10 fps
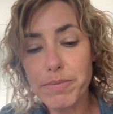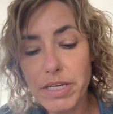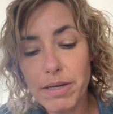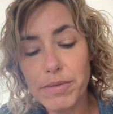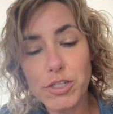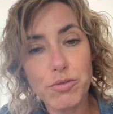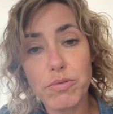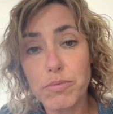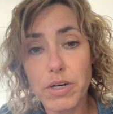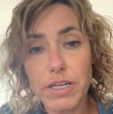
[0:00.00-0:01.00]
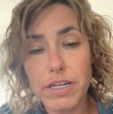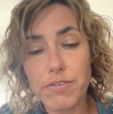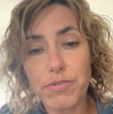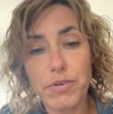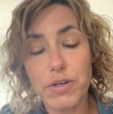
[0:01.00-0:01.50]
be coming to Awana
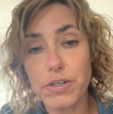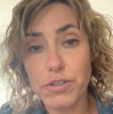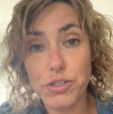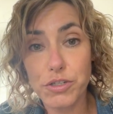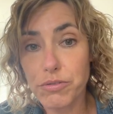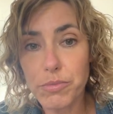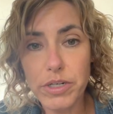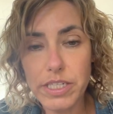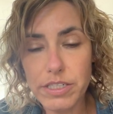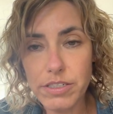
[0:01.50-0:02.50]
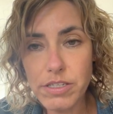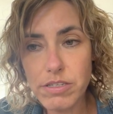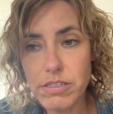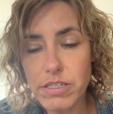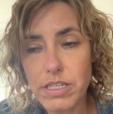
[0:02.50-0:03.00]
for 2 more
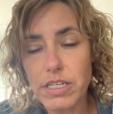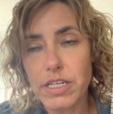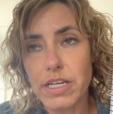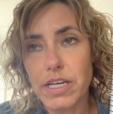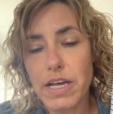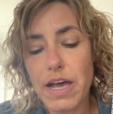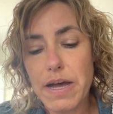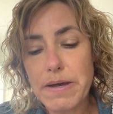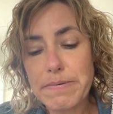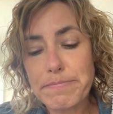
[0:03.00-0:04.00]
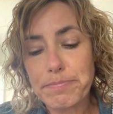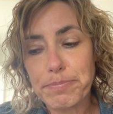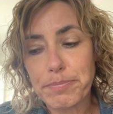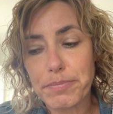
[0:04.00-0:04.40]
years, then